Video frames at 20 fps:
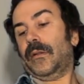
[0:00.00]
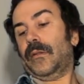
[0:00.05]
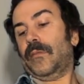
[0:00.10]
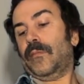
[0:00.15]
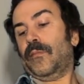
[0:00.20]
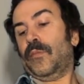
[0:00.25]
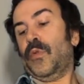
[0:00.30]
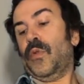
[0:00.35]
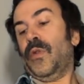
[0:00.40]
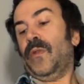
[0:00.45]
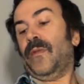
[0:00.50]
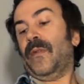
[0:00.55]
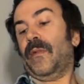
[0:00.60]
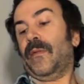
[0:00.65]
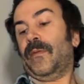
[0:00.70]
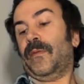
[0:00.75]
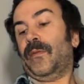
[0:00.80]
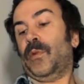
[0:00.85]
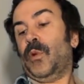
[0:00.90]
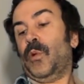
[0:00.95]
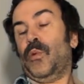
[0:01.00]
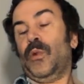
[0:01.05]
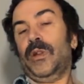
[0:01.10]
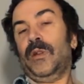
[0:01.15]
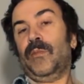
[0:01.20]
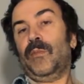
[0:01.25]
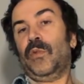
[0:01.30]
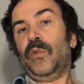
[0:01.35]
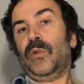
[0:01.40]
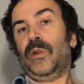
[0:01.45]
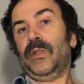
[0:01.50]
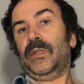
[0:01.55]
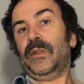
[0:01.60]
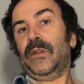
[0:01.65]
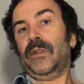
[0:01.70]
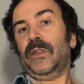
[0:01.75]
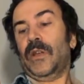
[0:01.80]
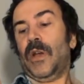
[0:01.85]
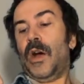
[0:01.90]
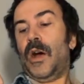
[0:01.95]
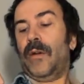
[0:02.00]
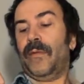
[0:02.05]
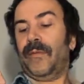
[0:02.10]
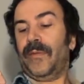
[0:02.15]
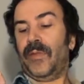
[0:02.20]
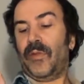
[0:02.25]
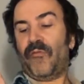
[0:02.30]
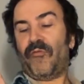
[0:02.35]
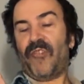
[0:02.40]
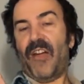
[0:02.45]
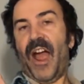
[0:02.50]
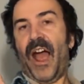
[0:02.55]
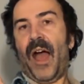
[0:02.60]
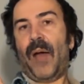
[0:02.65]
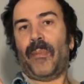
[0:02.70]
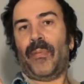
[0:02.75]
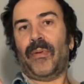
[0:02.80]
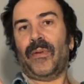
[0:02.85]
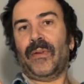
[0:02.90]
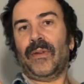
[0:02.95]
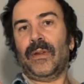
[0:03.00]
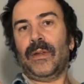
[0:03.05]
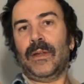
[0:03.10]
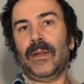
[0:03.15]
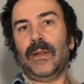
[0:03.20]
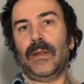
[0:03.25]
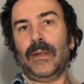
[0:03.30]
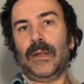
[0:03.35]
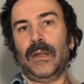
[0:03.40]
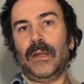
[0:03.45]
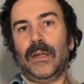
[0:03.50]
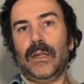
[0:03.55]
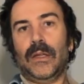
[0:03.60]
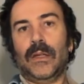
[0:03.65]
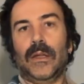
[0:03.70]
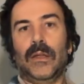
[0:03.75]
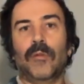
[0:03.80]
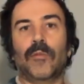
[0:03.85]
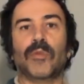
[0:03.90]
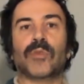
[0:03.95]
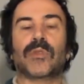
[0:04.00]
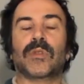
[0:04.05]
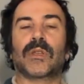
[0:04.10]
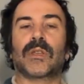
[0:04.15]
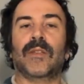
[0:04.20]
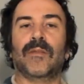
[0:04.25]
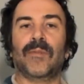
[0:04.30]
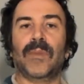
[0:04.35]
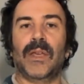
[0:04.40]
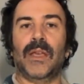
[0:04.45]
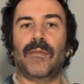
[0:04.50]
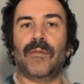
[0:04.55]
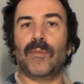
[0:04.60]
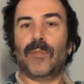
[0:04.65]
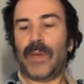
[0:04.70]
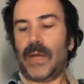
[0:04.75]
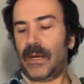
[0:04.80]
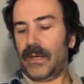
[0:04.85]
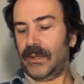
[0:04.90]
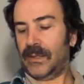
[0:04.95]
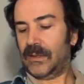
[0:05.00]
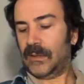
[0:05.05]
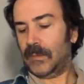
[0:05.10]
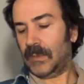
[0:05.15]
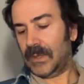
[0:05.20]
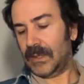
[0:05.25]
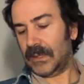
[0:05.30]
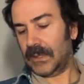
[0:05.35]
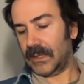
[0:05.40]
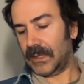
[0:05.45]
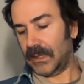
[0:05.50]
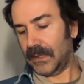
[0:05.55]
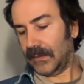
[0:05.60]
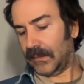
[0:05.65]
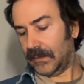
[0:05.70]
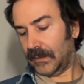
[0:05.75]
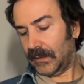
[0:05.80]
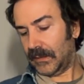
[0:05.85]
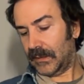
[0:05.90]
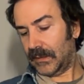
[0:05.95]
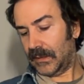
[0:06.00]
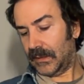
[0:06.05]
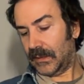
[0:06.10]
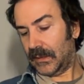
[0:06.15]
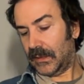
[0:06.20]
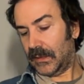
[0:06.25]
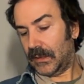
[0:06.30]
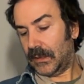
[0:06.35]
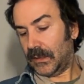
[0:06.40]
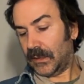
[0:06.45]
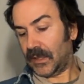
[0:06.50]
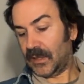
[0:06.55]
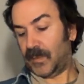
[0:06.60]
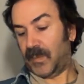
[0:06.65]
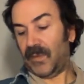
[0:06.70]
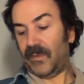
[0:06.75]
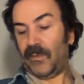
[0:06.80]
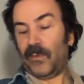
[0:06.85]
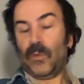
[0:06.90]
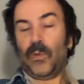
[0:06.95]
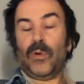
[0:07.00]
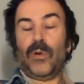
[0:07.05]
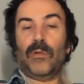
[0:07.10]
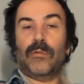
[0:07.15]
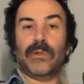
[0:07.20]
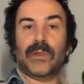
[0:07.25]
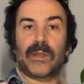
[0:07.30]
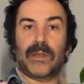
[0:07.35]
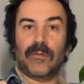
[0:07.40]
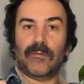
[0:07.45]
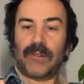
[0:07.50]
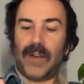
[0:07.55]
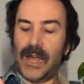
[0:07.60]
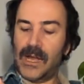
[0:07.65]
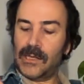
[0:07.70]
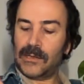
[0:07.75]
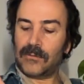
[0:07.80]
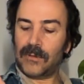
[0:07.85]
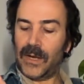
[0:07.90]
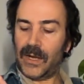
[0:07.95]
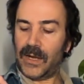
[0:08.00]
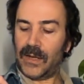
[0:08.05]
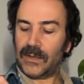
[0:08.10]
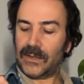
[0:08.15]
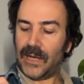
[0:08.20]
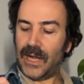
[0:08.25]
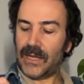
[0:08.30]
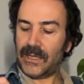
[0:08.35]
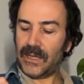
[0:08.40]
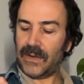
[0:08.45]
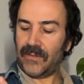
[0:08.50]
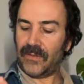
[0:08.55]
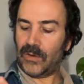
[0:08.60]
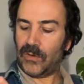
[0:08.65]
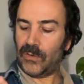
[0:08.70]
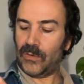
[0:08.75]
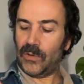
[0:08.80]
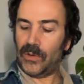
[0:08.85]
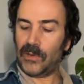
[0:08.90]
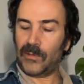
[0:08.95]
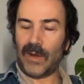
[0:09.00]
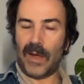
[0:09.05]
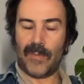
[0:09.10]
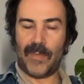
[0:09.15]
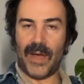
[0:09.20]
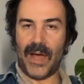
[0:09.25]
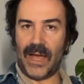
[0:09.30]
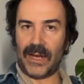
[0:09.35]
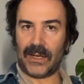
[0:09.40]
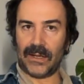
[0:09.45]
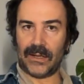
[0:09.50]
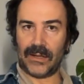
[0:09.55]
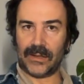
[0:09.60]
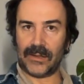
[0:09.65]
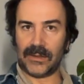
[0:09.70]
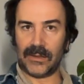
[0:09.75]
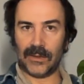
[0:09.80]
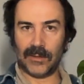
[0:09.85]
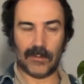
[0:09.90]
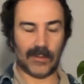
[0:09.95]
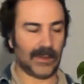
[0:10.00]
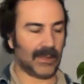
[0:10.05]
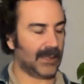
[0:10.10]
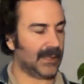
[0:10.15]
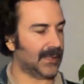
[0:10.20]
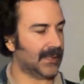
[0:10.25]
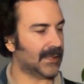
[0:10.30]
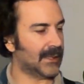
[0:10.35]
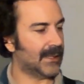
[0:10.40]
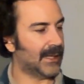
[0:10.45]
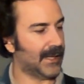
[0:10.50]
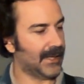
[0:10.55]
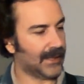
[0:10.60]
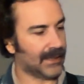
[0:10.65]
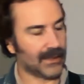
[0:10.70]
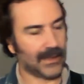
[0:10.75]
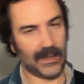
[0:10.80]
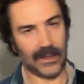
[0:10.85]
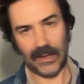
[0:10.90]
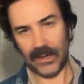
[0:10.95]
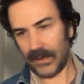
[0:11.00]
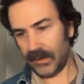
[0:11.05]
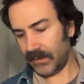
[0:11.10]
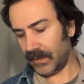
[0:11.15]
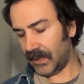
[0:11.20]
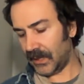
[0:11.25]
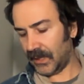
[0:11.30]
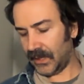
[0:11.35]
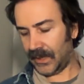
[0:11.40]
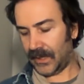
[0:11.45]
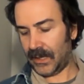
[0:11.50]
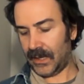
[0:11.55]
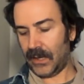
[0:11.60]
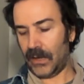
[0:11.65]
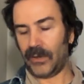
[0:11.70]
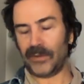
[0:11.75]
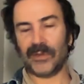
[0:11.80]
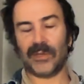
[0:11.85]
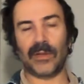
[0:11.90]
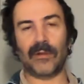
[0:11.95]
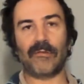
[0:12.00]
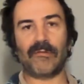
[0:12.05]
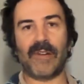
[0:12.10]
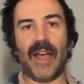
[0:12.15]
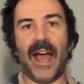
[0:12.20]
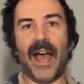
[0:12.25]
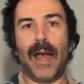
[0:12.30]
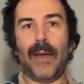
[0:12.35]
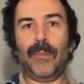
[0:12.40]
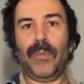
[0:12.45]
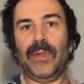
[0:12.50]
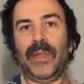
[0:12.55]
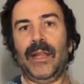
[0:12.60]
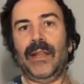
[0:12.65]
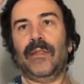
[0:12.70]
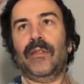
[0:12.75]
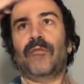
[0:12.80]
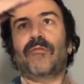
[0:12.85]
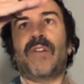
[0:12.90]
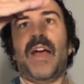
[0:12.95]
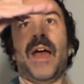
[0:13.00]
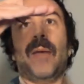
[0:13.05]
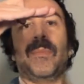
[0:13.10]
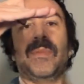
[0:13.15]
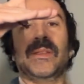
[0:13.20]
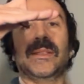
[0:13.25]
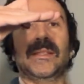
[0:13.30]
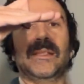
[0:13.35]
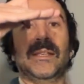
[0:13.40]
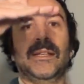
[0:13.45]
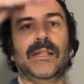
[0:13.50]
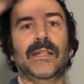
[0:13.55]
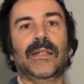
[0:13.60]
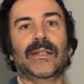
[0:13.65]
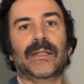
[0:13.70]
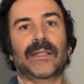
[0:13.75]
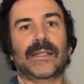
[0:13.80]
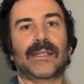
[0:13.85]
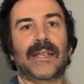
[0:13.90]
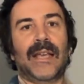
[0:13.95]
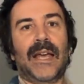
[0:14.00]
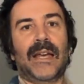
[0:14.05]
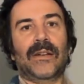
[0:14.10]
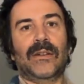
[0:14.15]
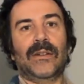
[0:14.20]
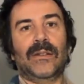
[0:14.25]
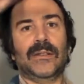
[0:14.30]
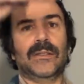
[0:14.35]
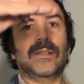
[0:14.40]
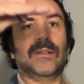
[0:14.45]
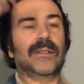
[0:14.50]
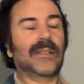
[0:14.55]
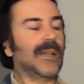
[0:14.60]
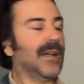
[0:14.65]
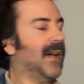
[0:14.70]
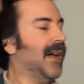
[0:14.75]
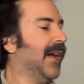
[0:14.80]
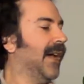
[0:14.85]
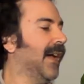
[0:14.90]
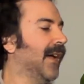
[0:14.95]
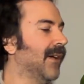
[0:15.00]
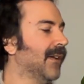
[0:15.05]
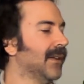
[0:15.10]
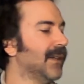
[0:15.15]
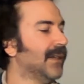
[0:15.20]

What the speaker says: move it forward more so it's off the wrap, which give me even better stability. Because before with the round rounds, I had to have it all the way back and it still wasn't intonating. And you get onto the wrap, and then the wrap is sitting on the saddle, so it's higher.